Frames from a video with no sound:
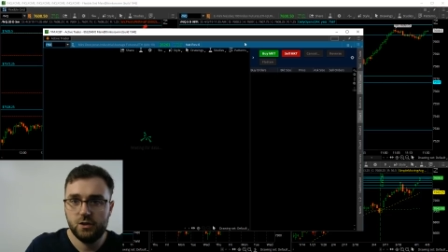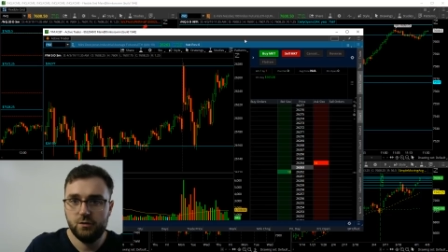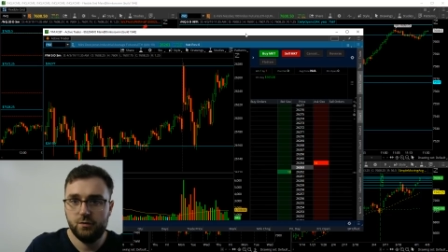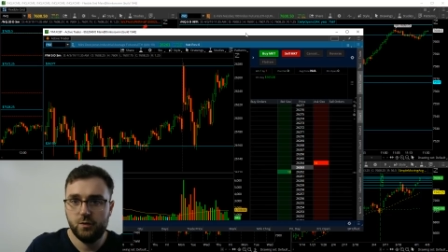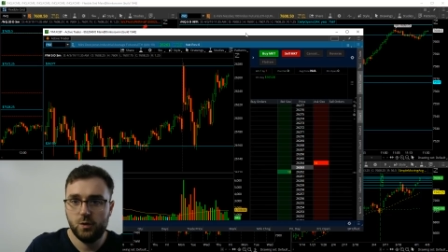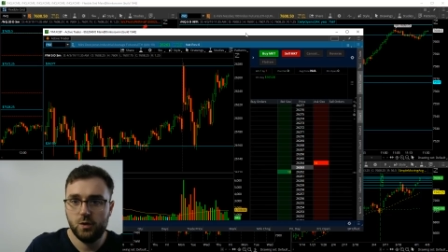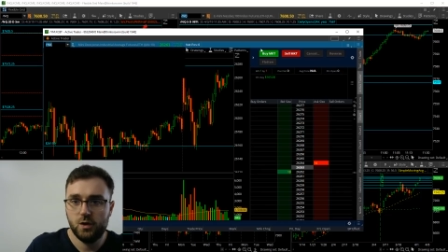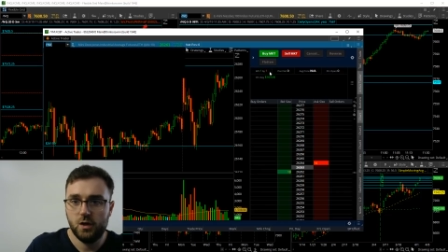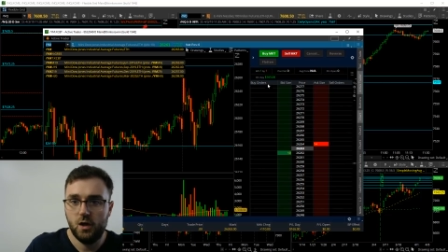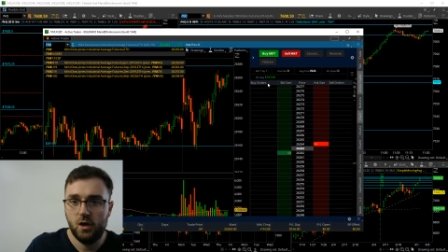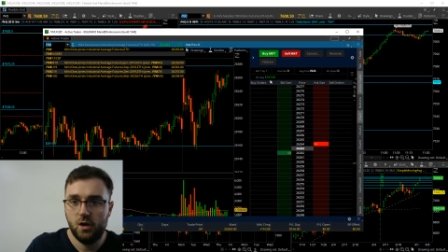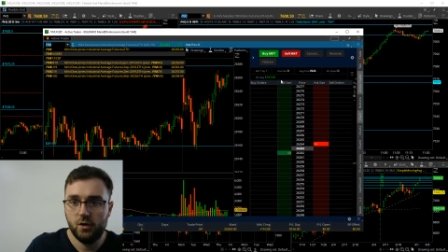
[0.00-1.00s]
good
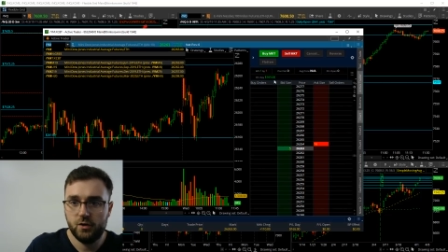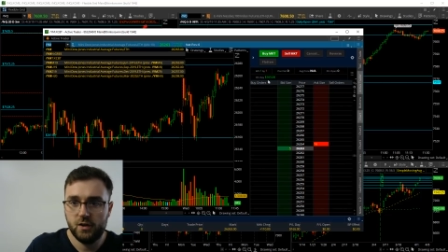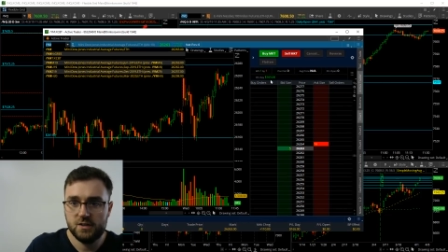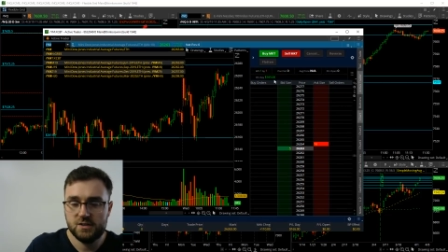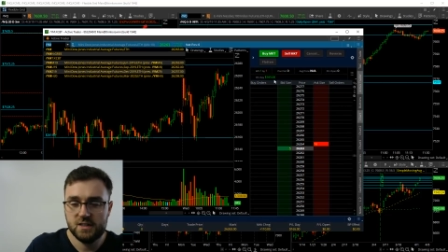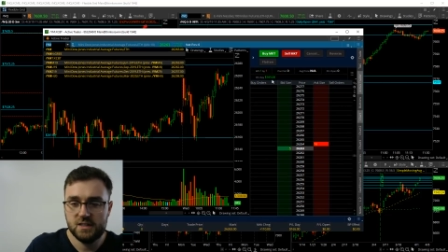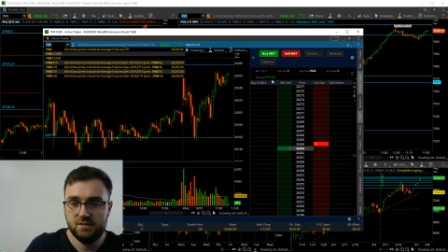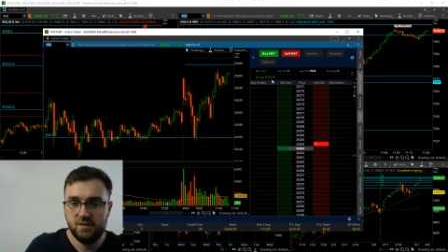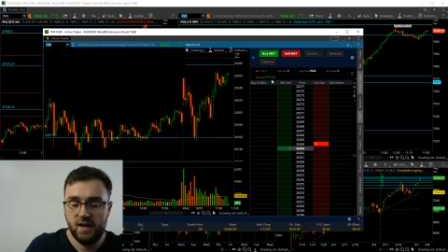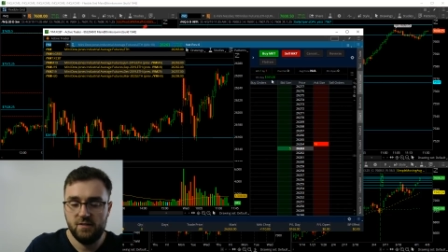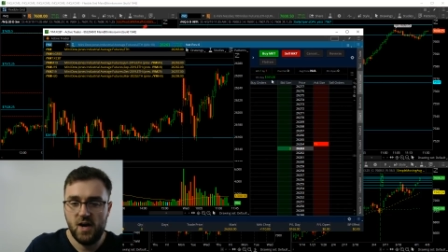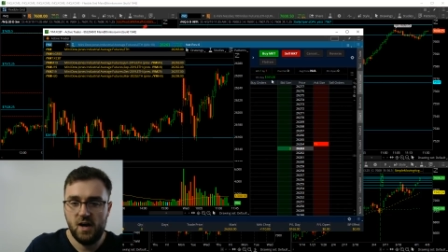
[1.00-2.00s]
for
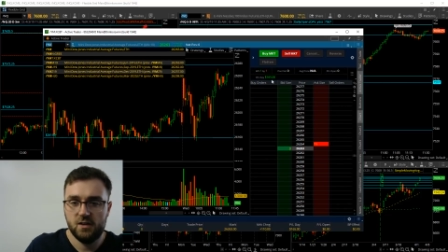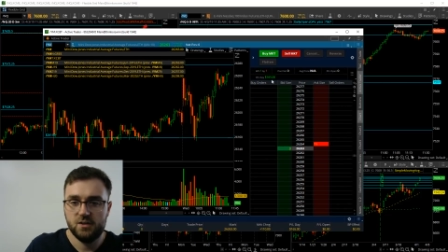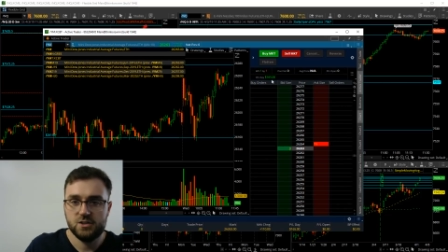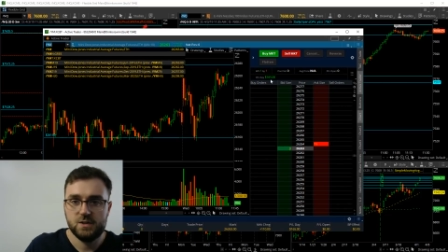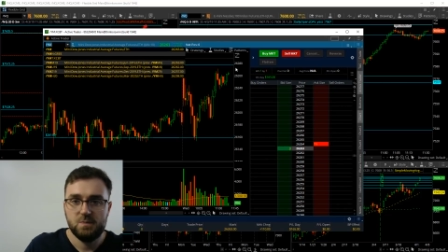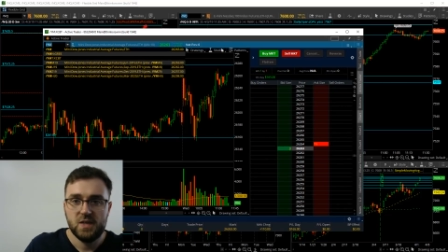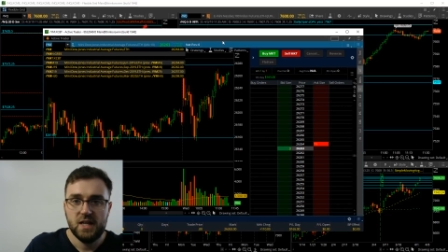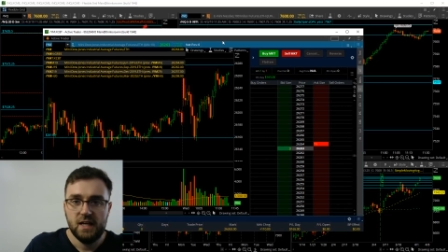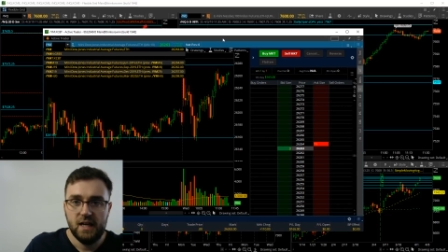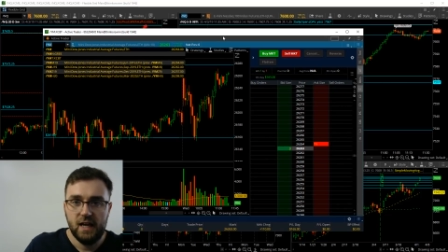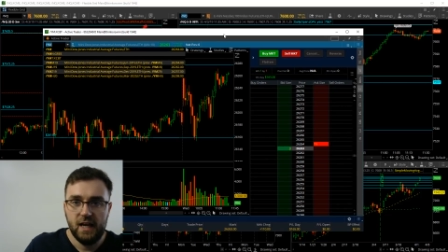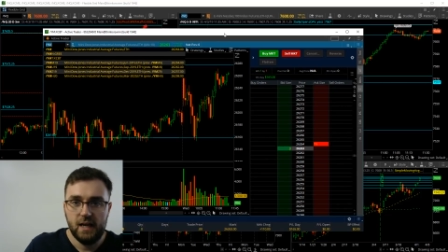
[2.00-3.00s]
$165.
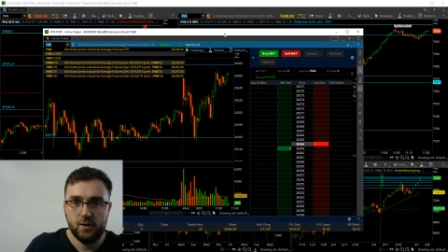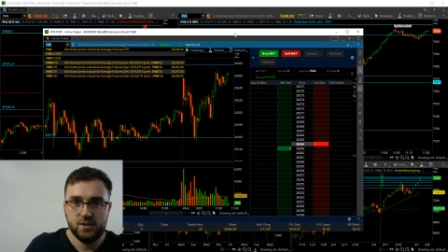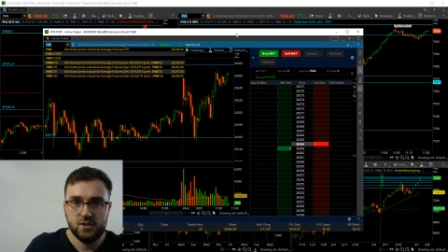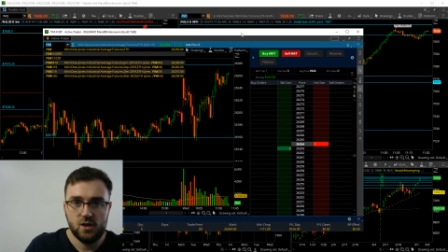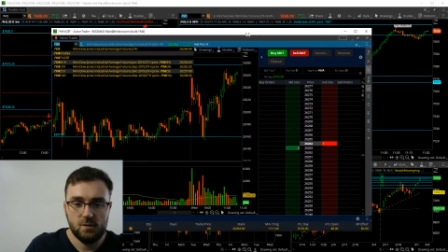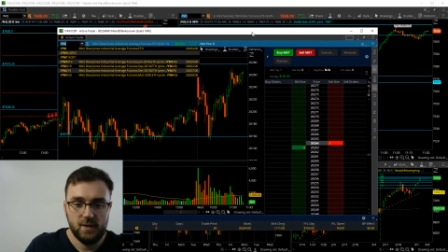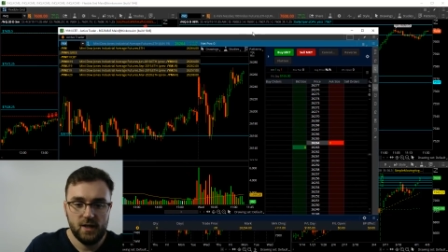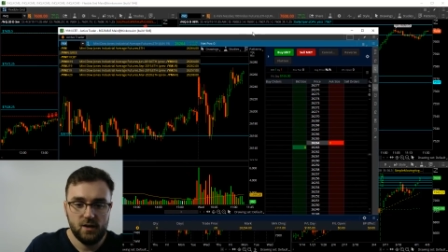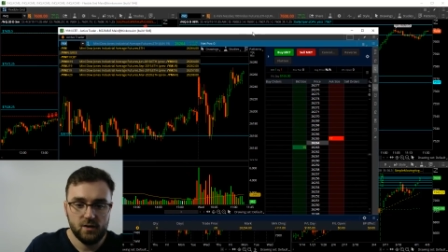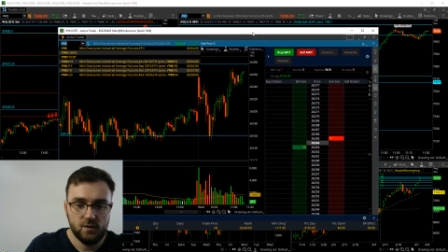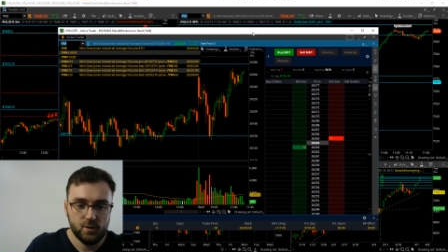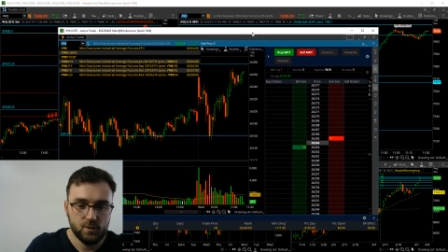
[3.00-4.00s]
And I want to talk
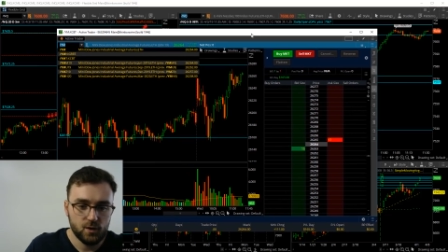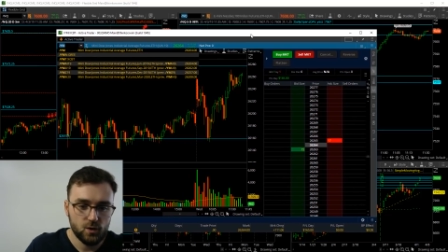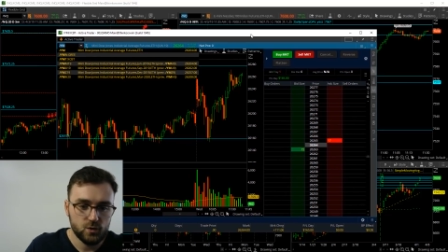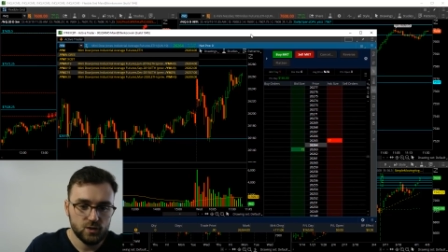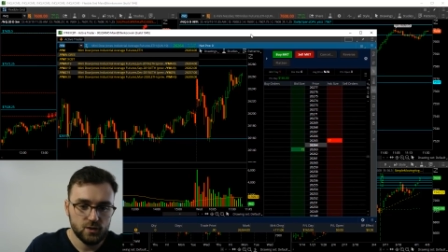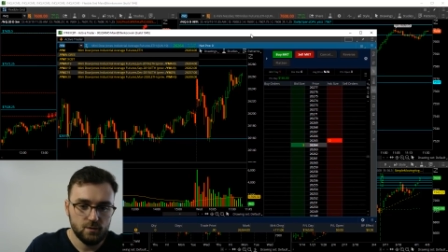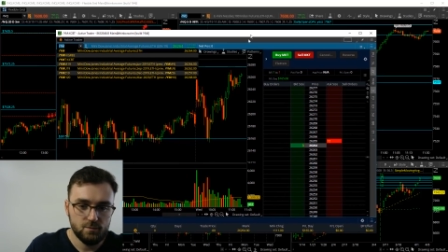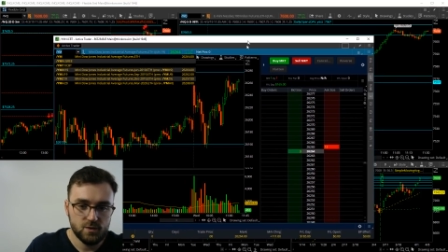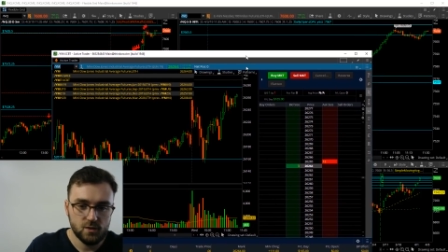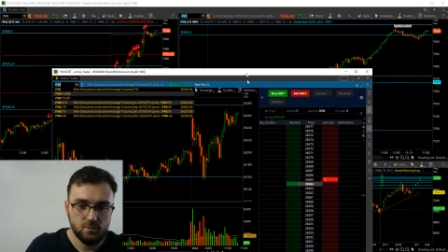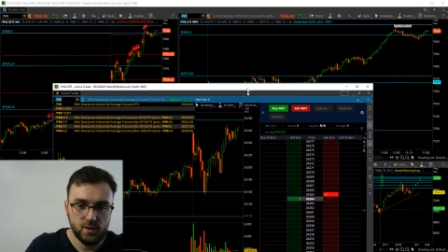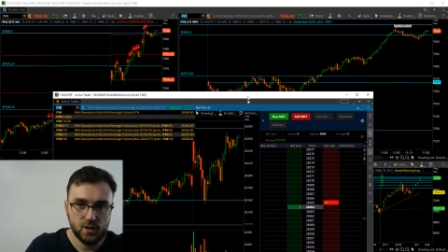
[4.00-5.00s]
about, I'm going to go to the
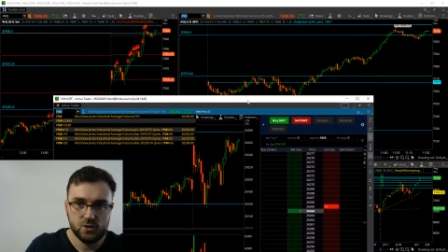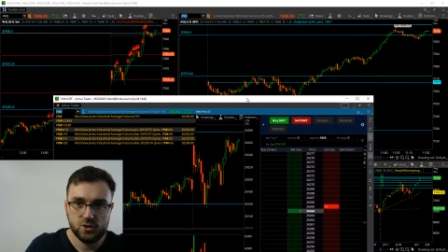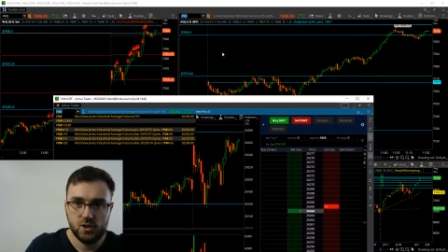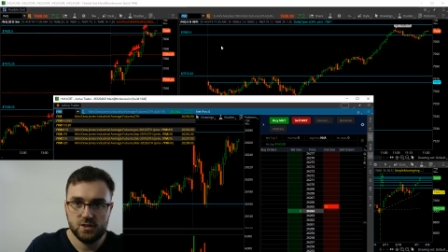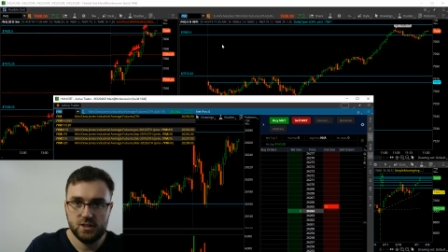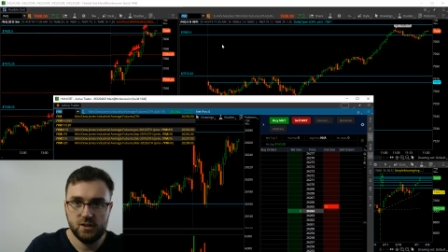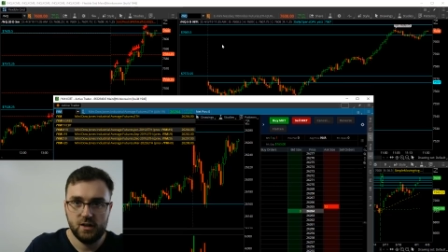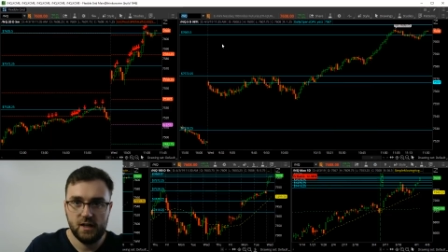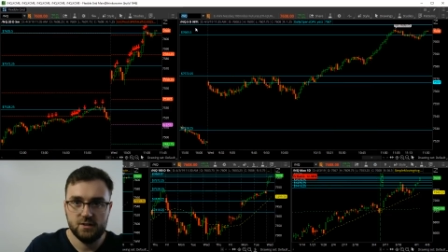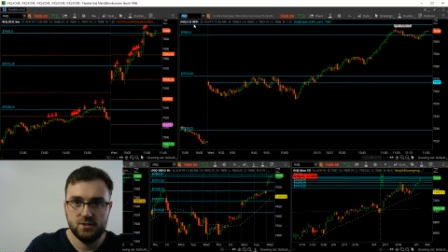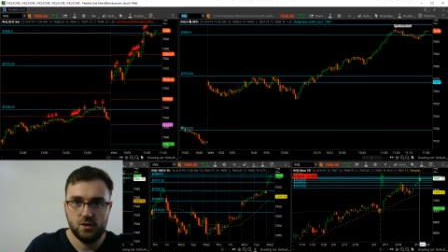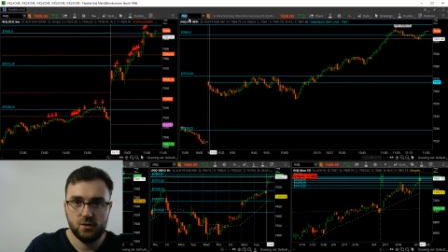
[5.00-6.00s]
bigger charts here and
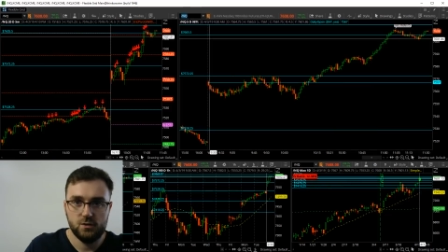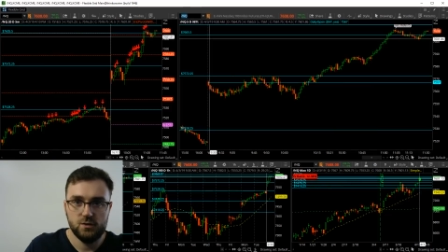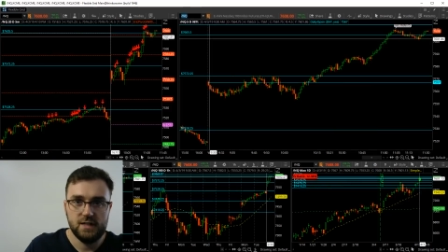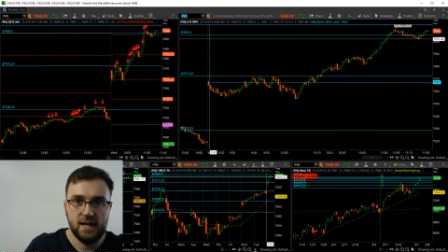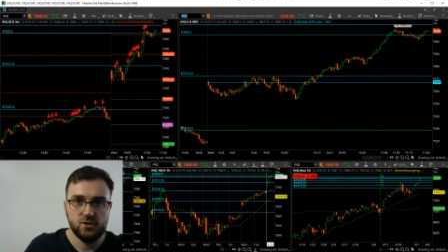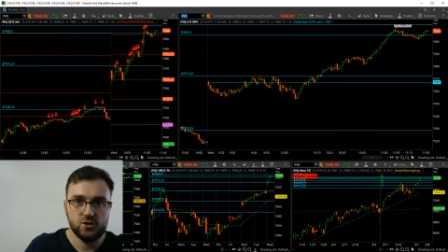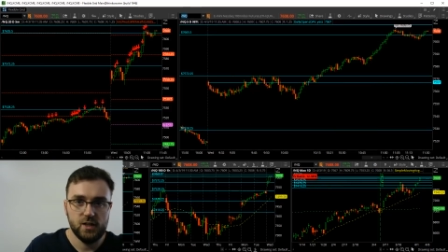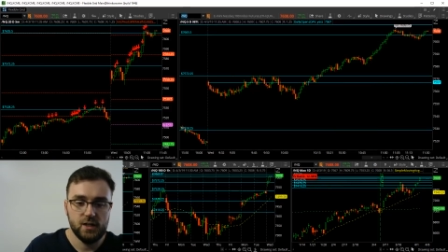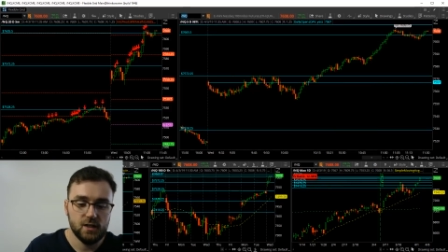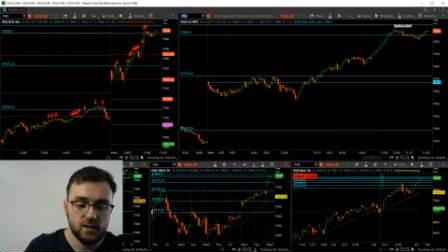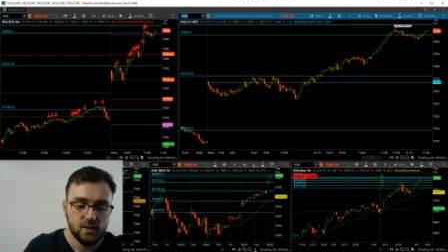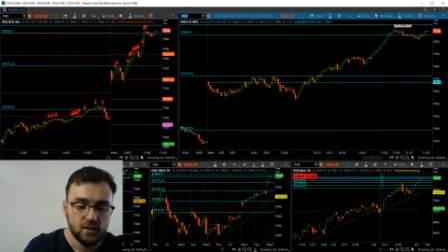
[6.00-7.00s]
kind of talk through the Dow
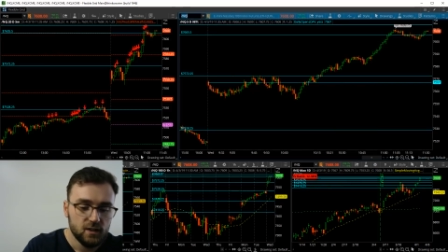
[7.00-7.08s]
trade.